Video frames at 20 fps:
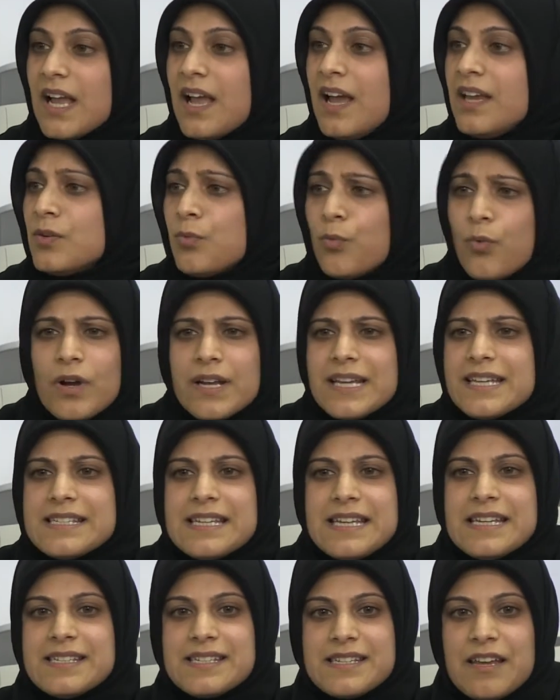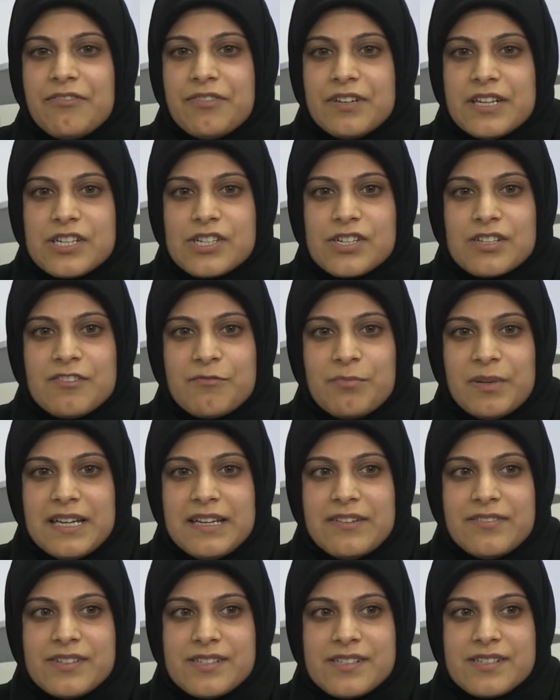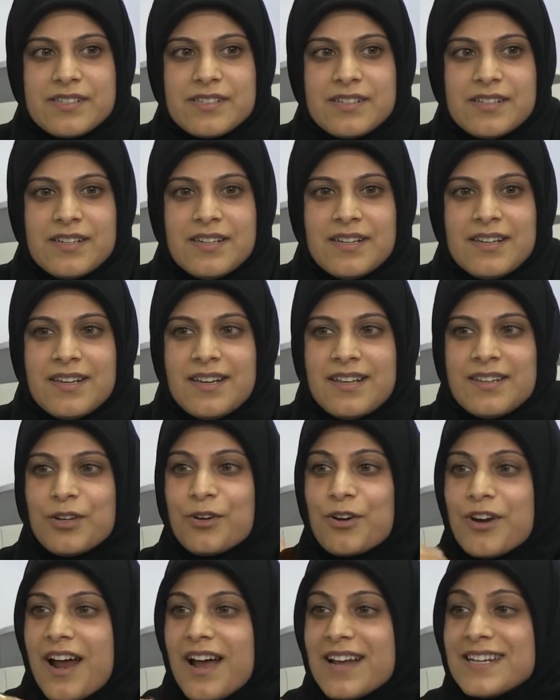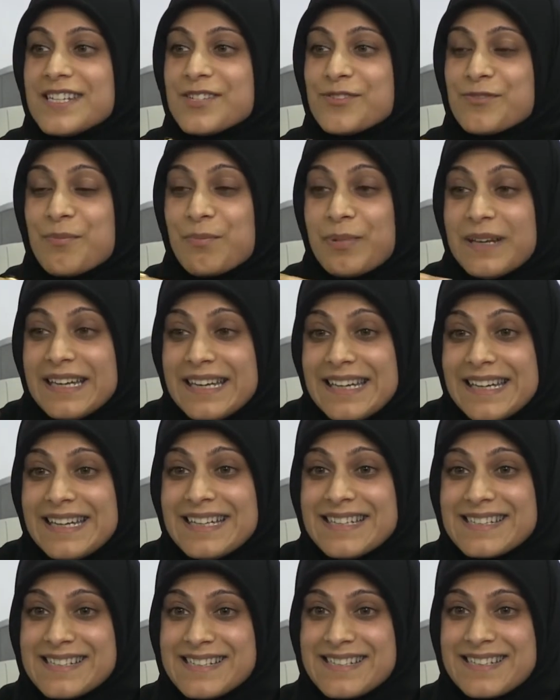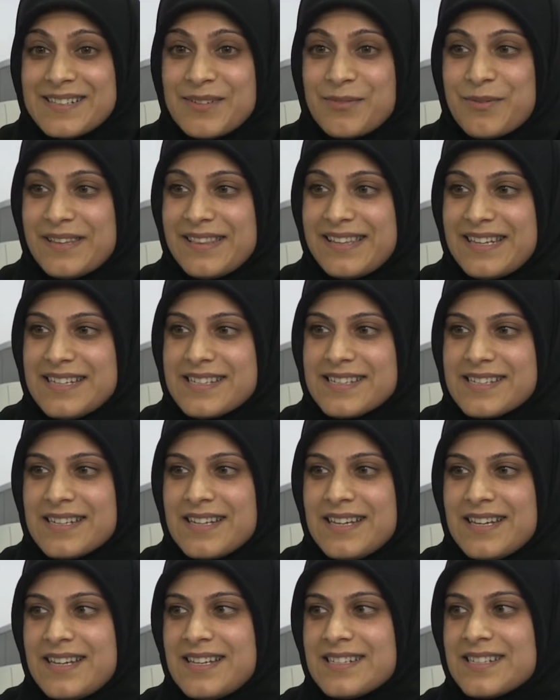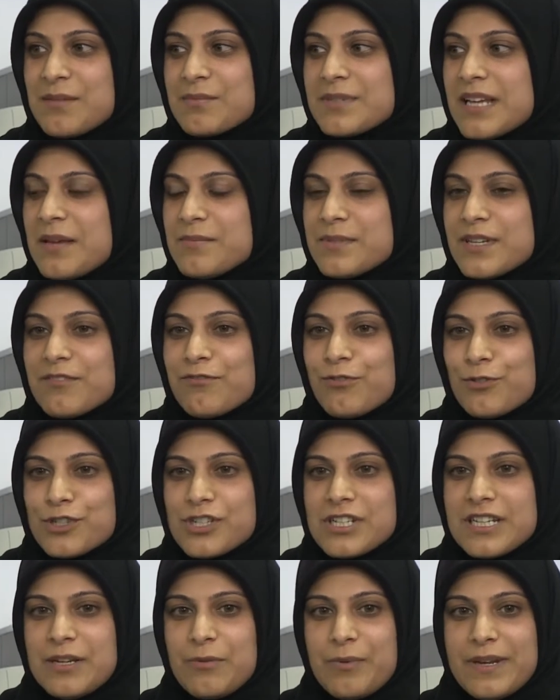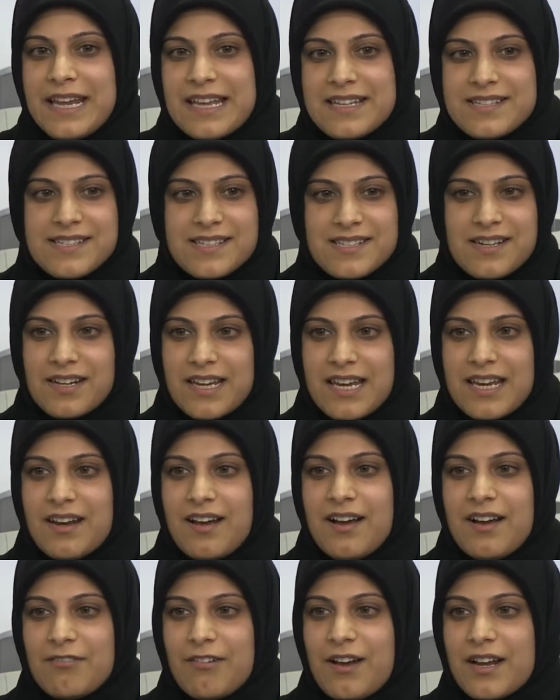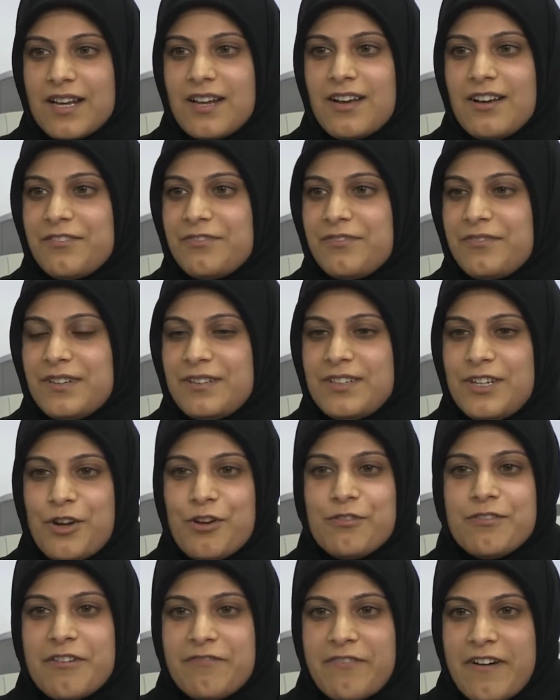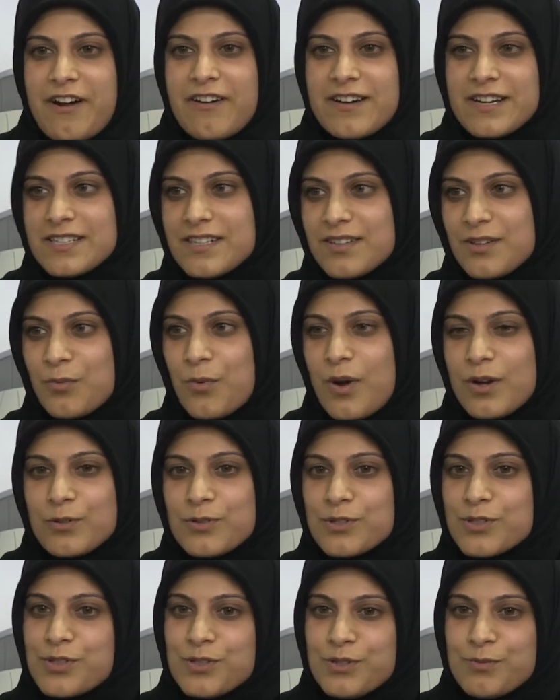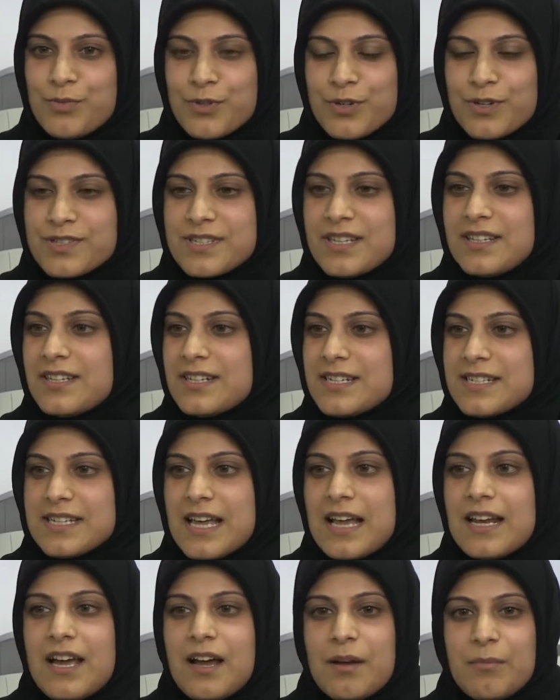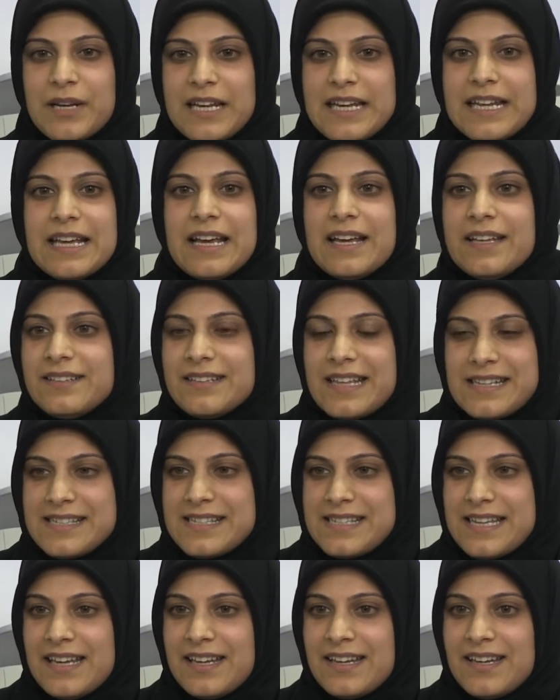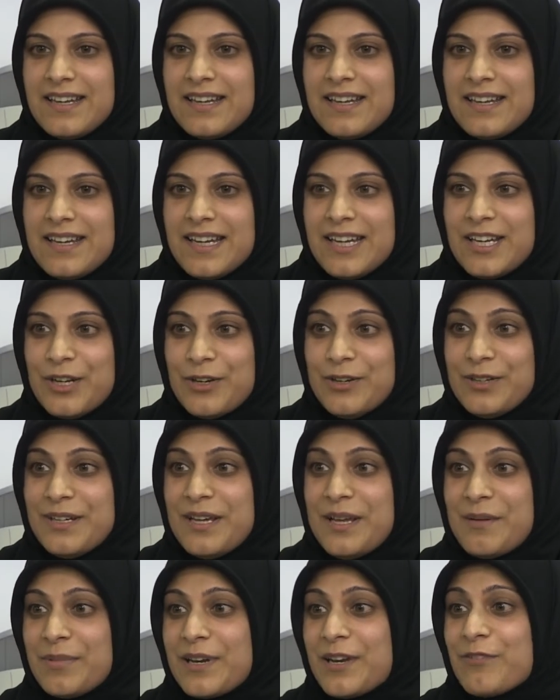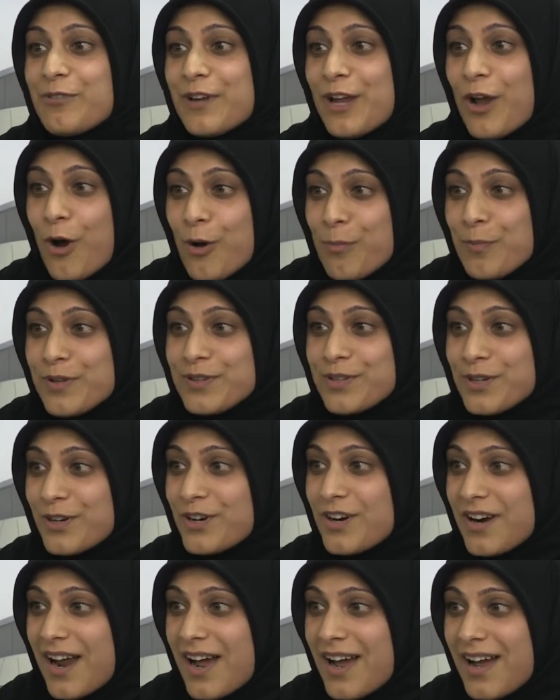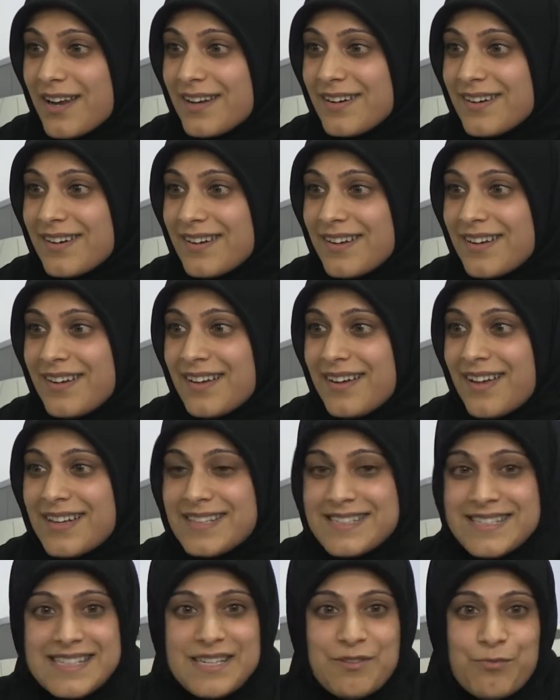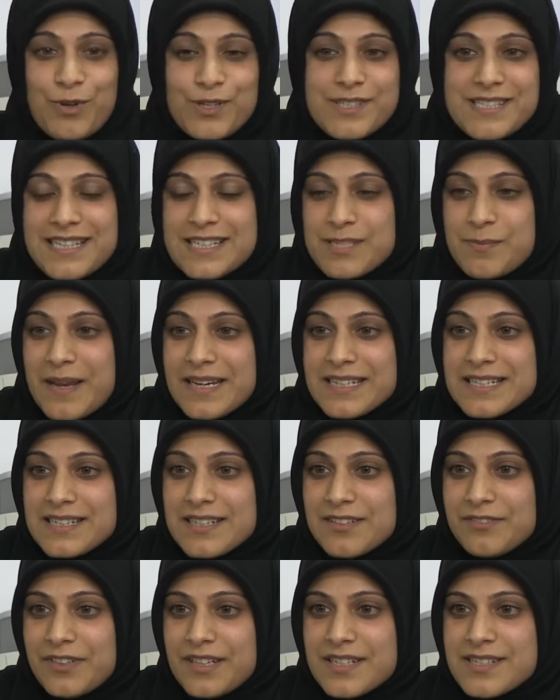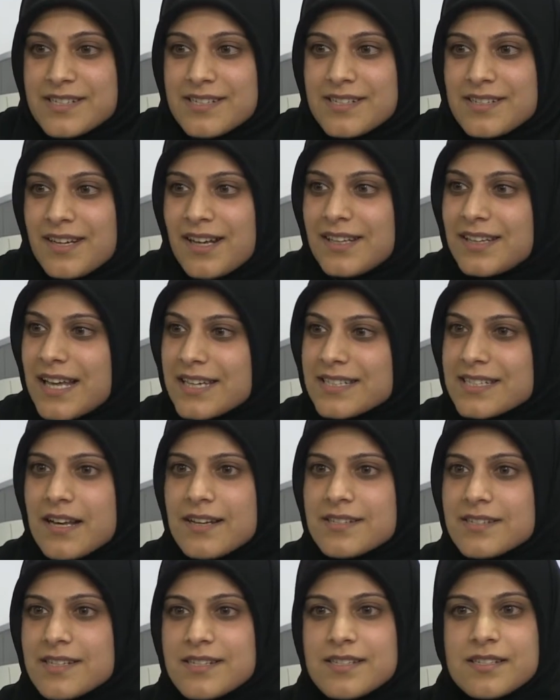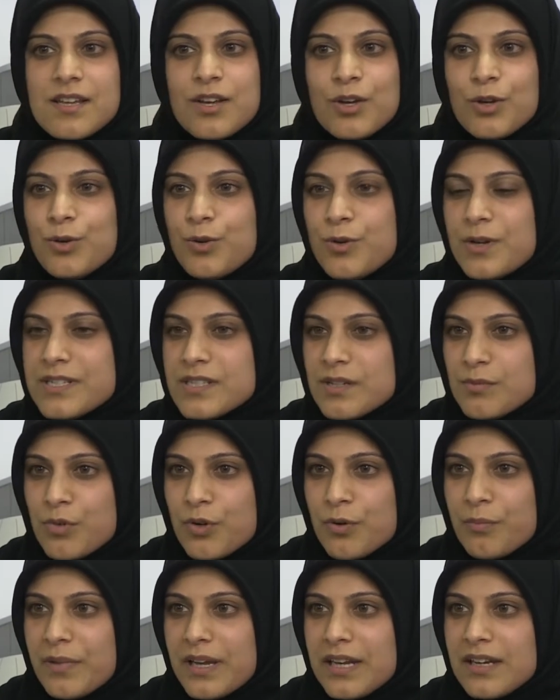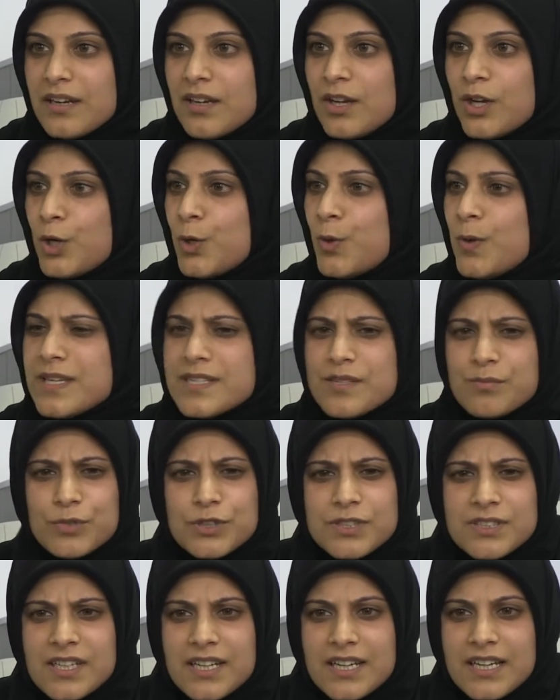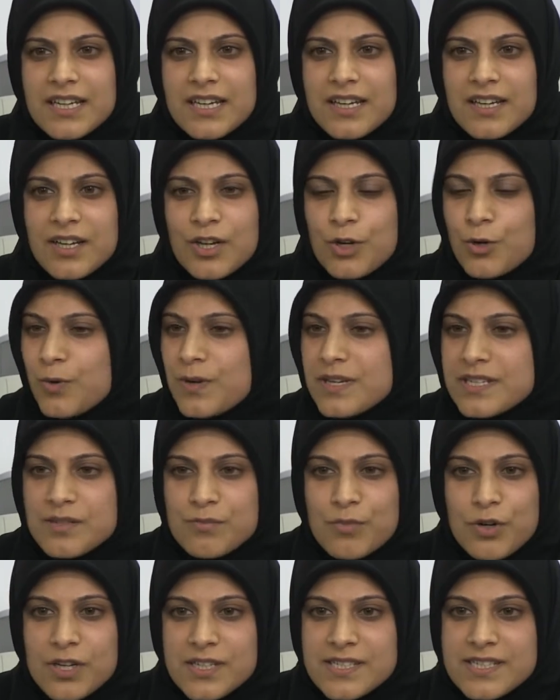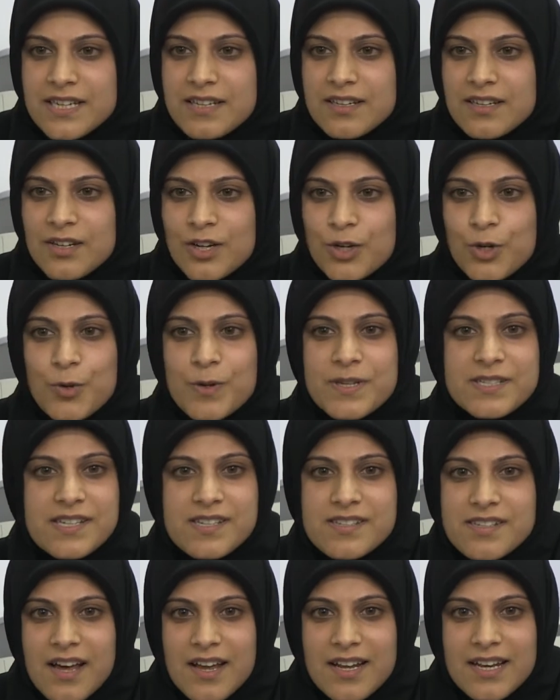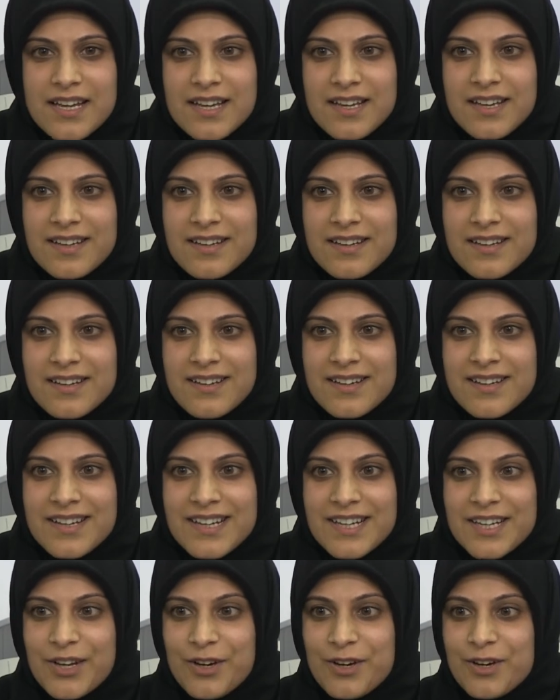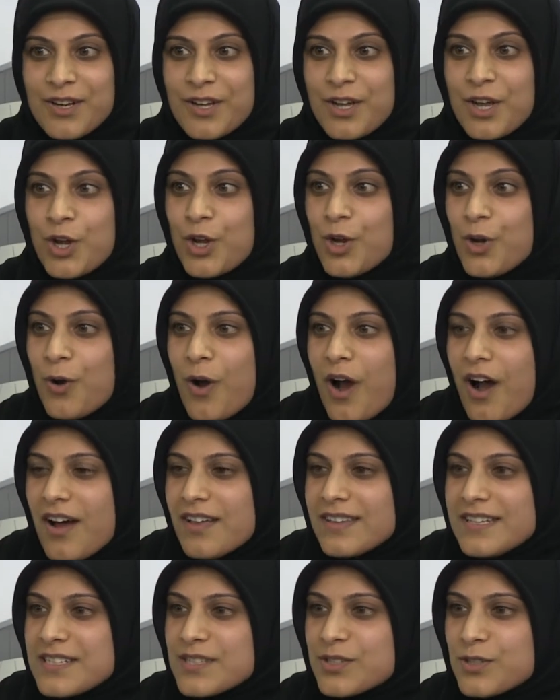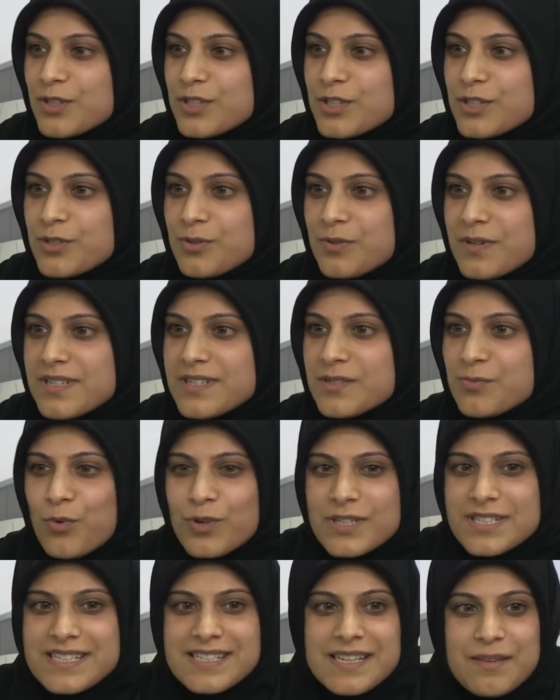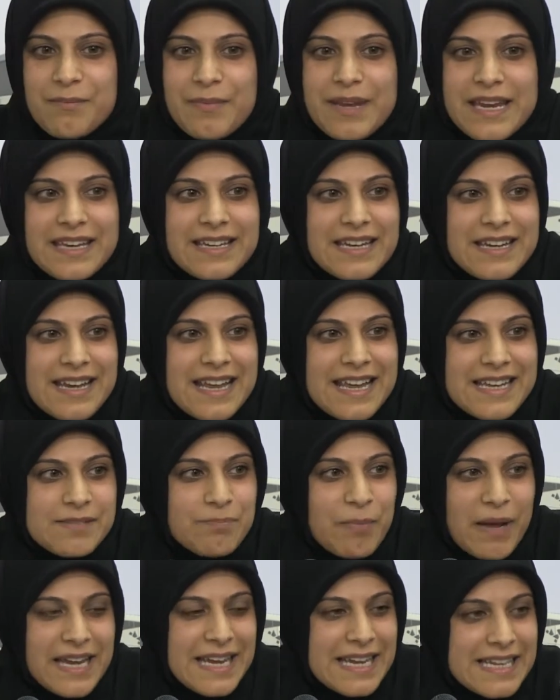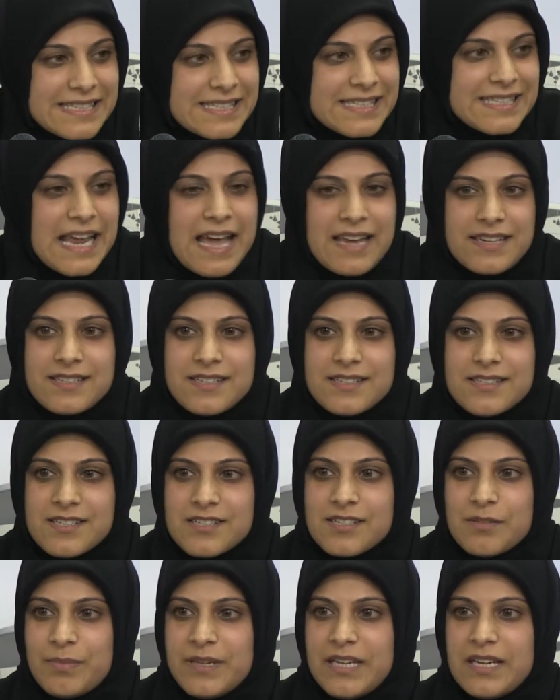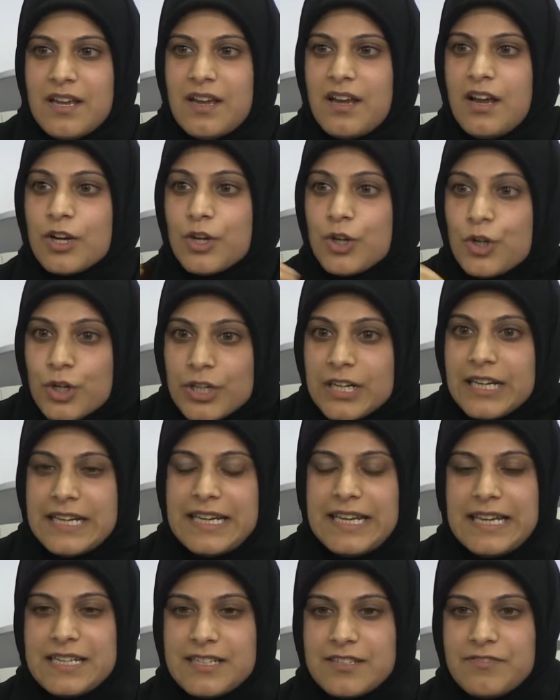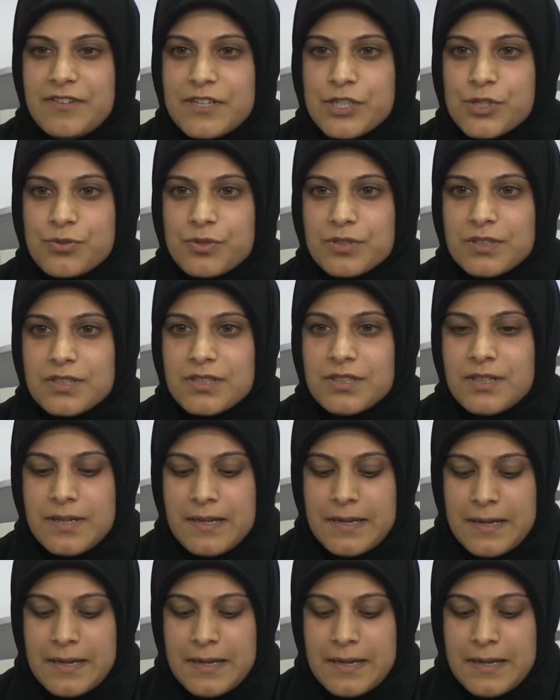And what is his definition of believers? The Quran is replete with this. Sometimes, unfortunately, we get stuck in our rut of, you know, referring to the one or two books and the Risala Amaliya, and that's it, you know. But if we open the Quran and see what's expected of us, Allah tells us who is a mu'min, who is a muttaqi, who is a muhsin, who is a salih, you know. Who are these good doers? What does it mean in his, by his standards, to be a goodly individual?